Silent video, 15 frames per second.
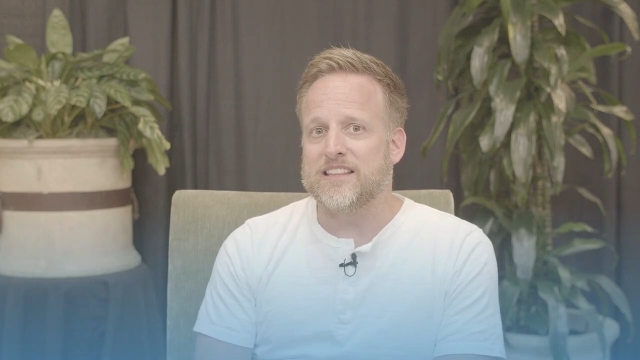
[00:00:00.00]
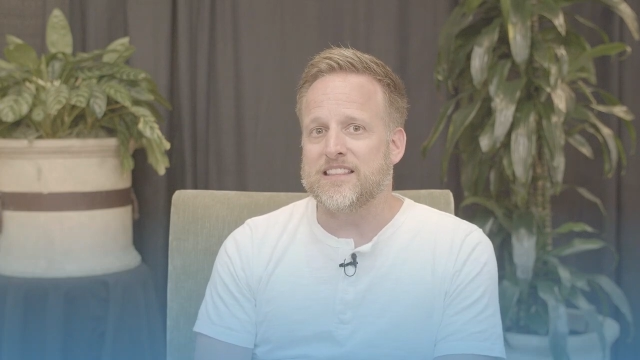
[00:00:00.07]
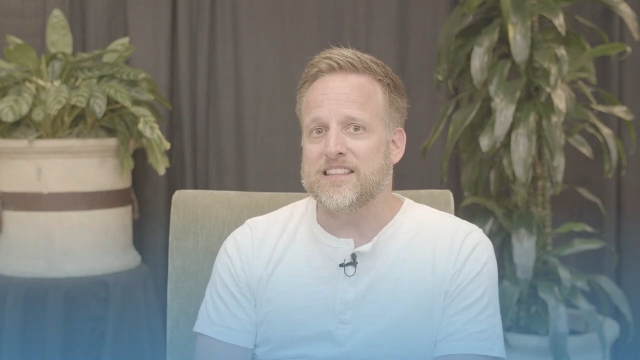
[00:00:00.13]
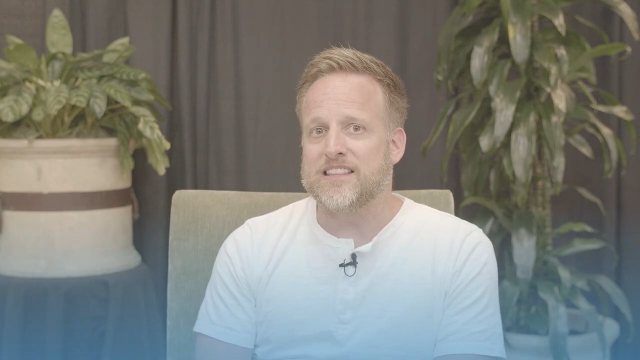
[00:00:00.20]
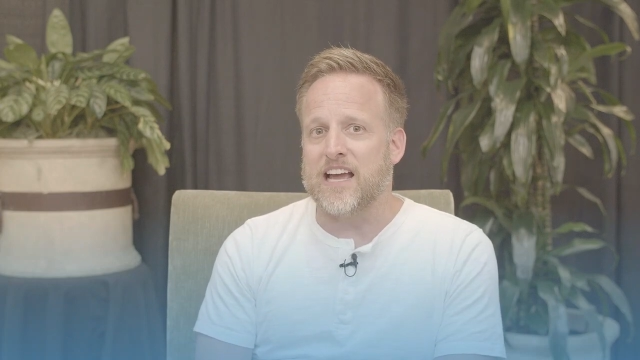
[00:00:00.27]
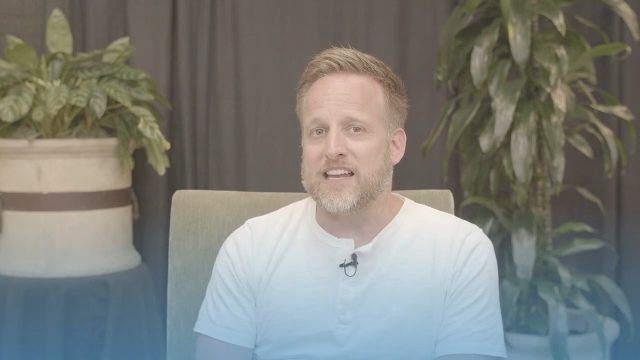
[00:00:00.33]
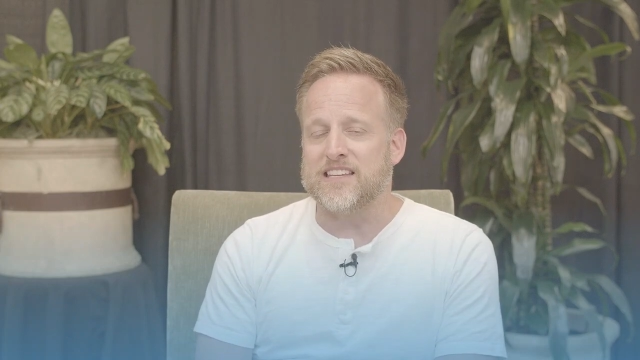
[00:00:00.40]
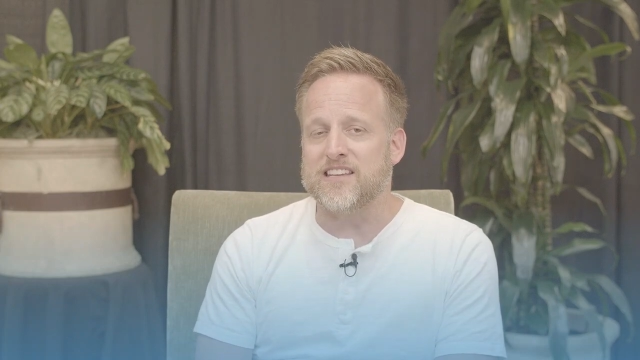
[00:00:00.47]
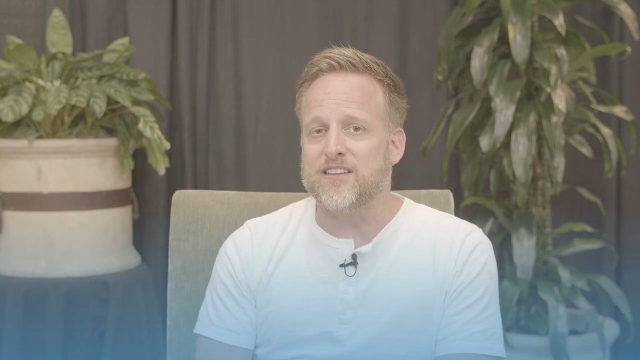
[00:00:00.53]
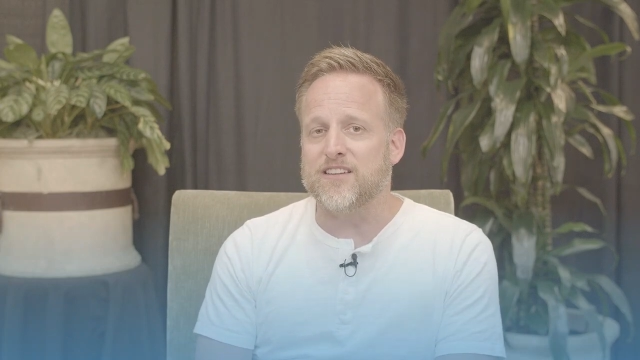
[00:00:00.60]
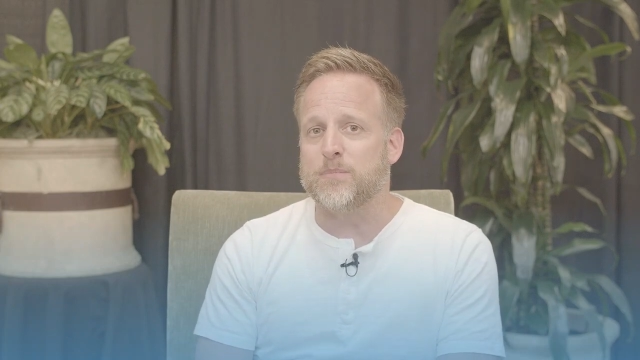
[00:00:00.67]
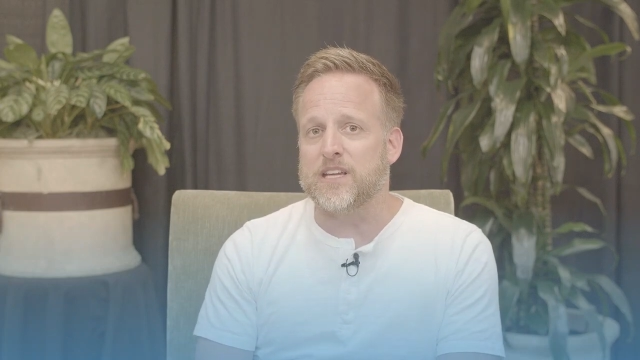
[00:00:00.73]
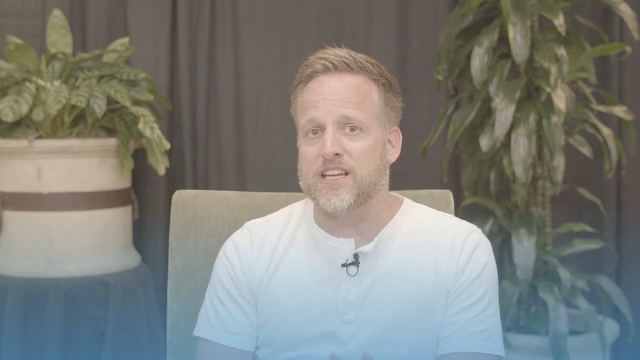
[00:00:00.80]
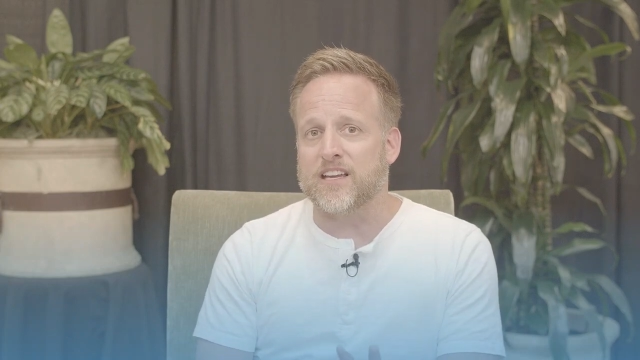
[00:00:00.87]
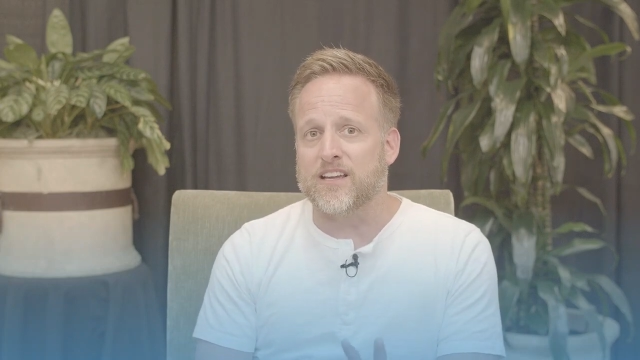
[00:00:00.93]
idea of
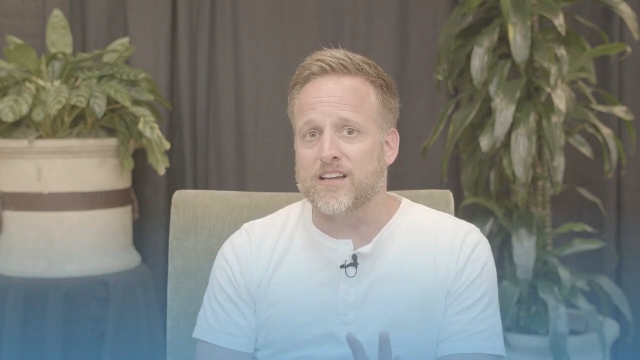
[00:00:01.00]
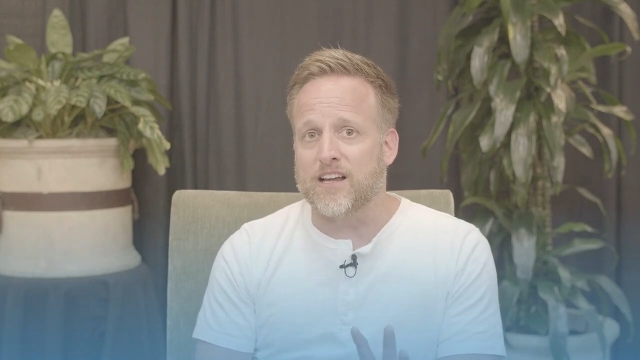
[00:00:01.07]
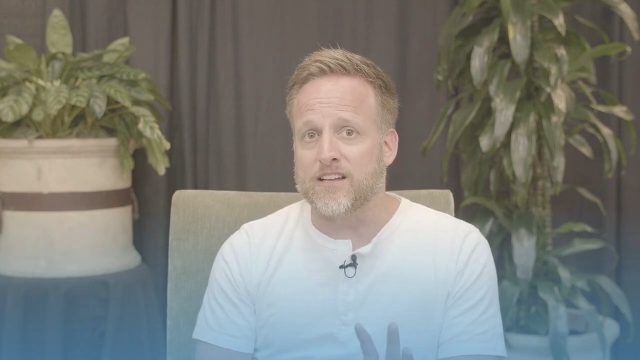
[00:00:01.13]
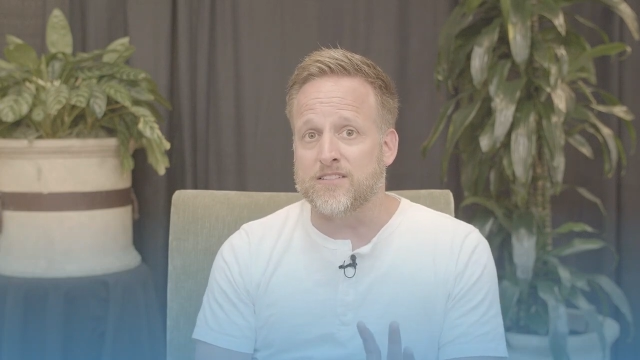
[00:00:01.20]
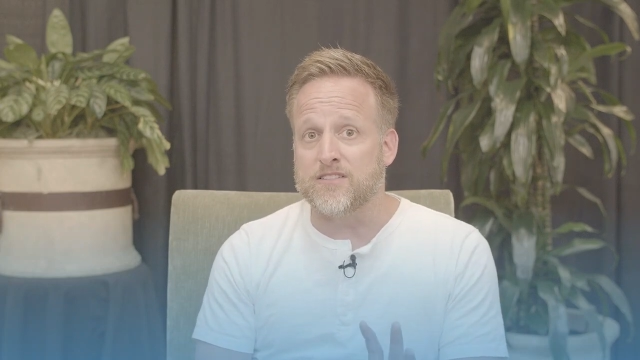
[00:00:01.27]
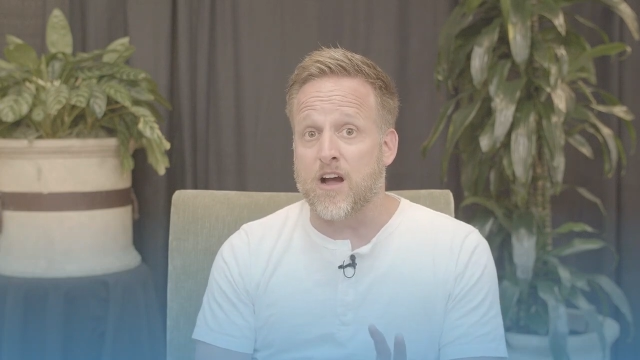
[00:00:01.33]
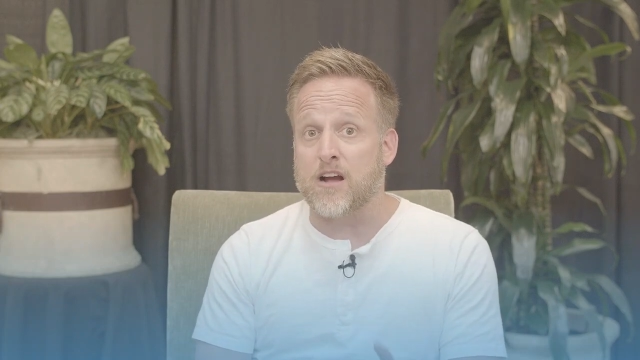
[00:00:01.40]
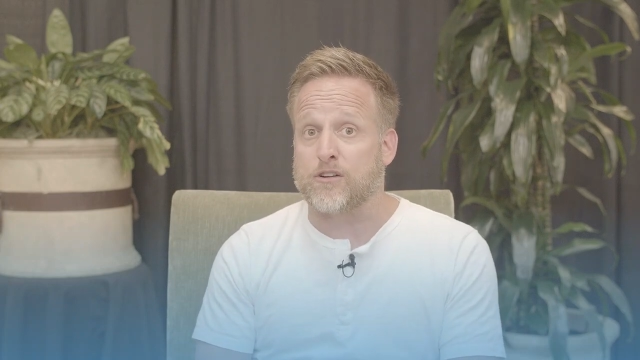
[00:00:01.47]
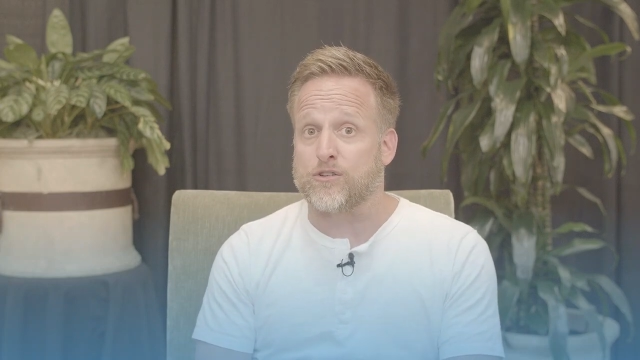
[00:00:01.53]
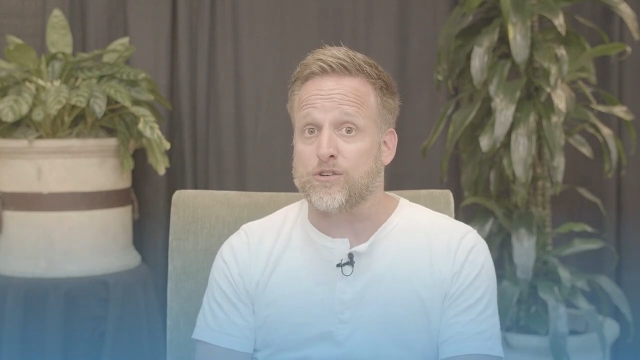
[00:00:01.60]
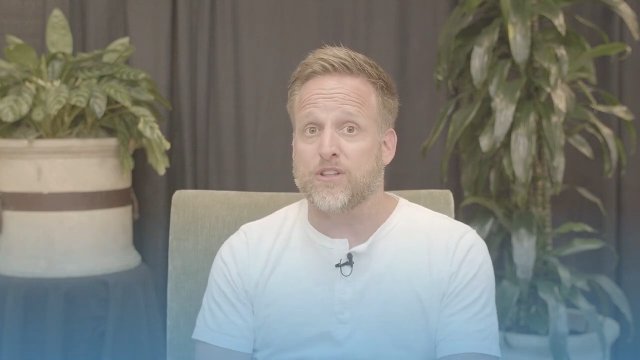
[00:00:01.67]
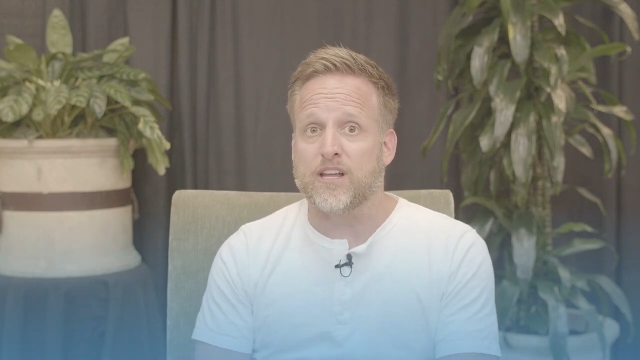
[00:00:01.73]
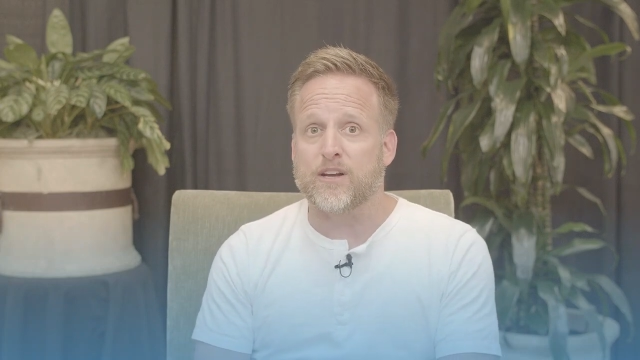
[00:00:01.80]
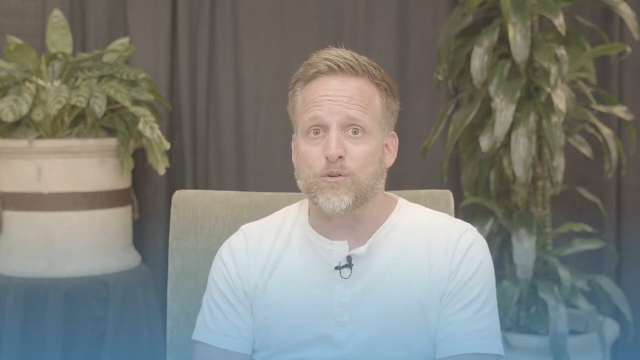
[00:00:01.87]
being a doctor-led